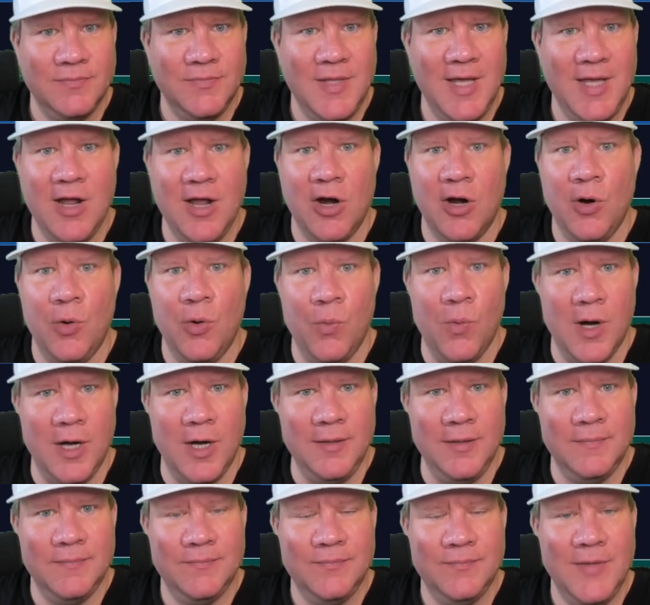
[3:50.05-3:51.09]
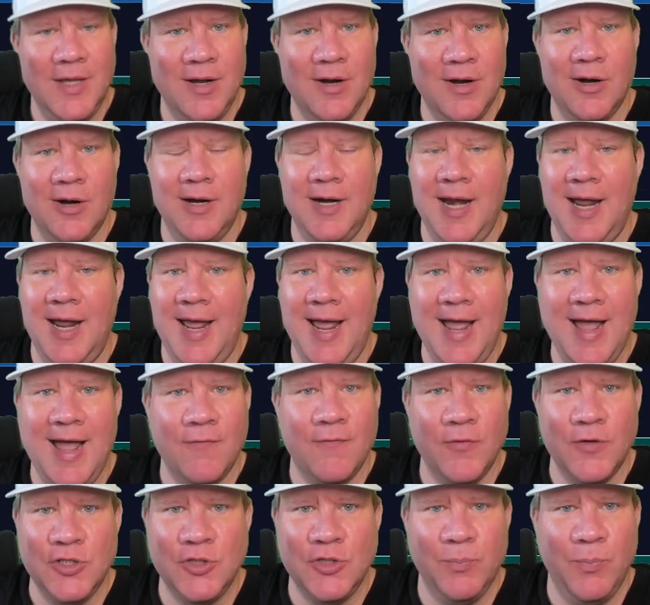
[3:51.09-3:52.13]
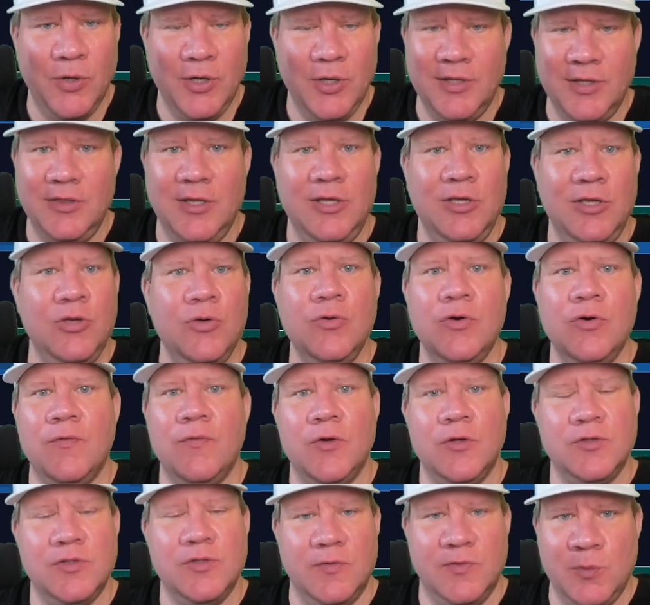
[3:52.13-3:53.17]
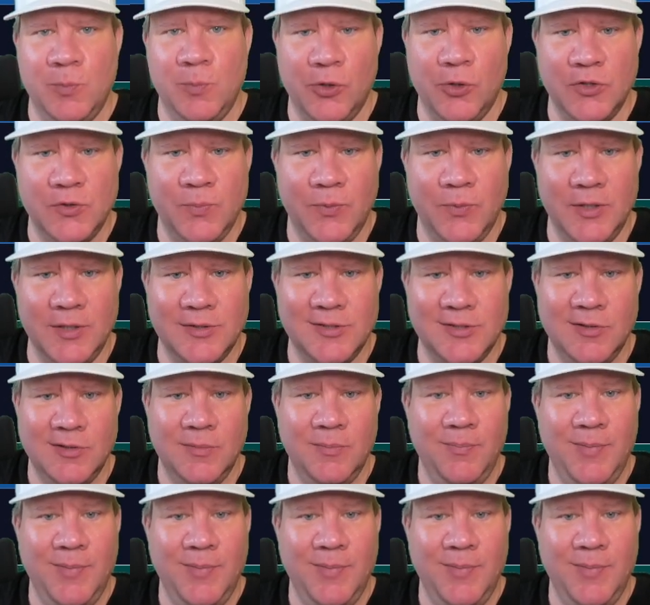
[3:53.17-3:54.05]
They are a 1. They are an average book in the universe of sports books.